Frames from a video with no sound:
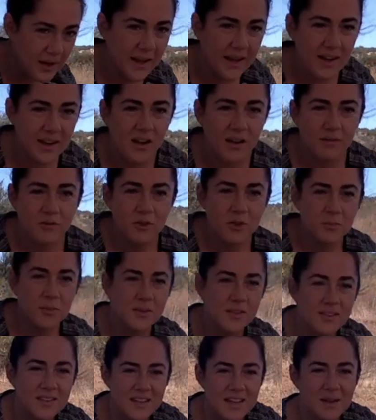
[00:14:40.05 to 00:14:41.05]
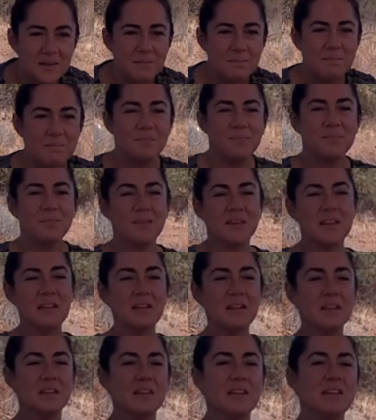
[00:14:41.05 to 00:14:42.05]
a comfortable seat.
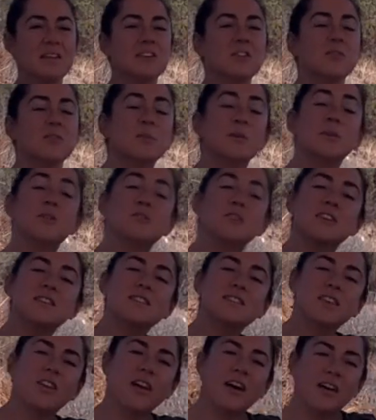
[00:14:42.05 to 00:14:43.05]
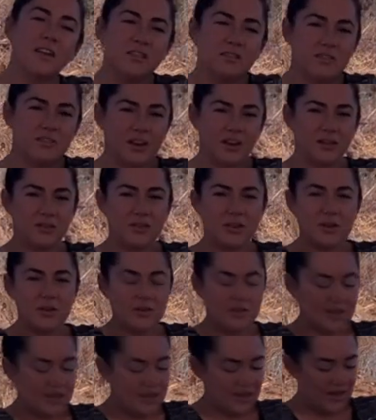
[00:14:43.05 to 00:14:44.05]
Your bolster's still out in front of you,
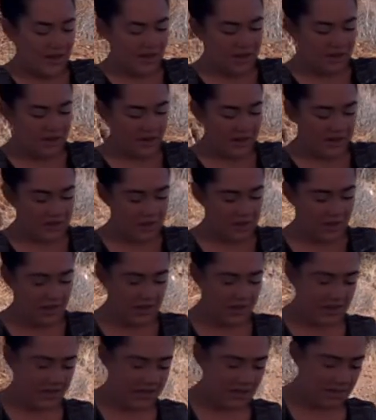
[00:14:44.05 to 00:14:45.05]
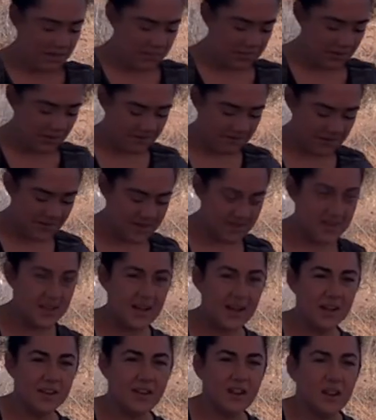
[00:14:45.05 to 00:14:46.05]
and you're actually going to keep your feet
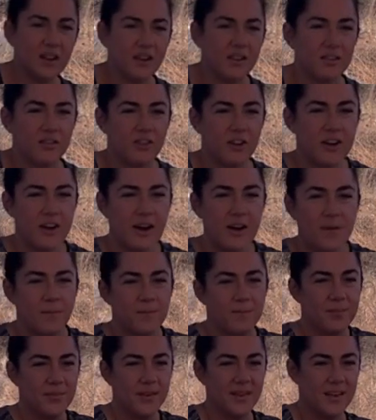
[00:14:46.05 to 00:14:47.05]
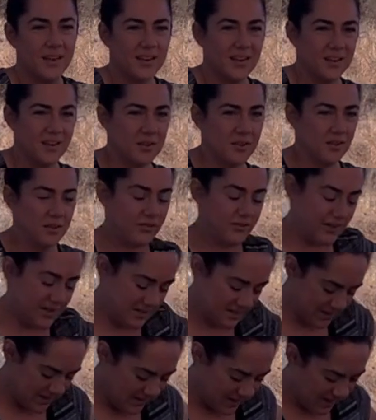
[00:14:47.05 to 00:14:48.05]
together for now. So feet
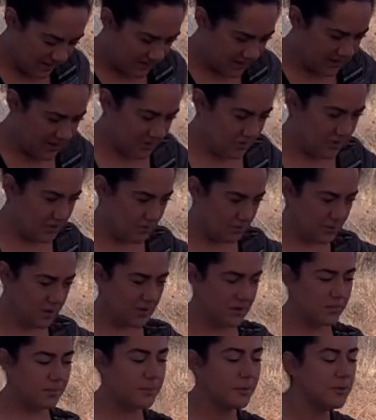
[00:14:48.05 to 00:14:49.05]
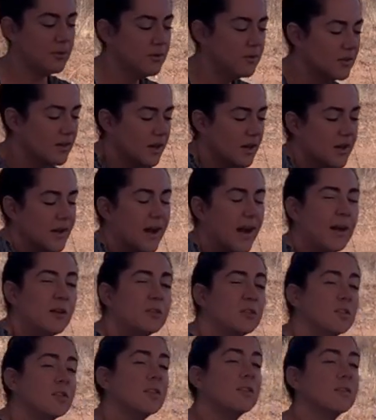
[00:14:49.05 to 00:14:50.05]
together, you can put the bolster
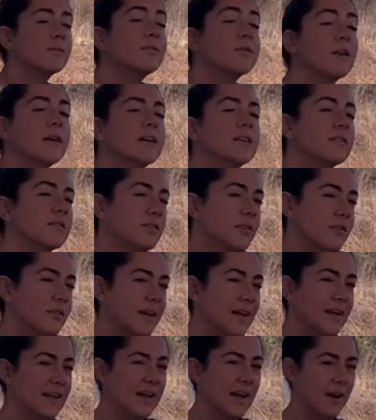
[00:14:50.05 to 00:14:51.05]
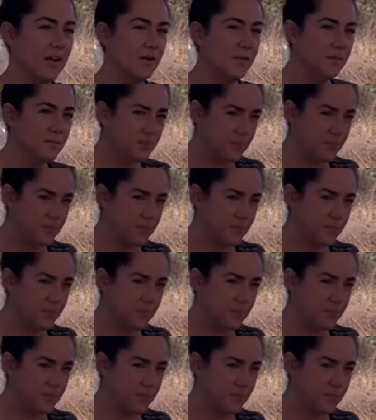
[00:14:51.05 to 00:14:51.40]
out to the front for right now.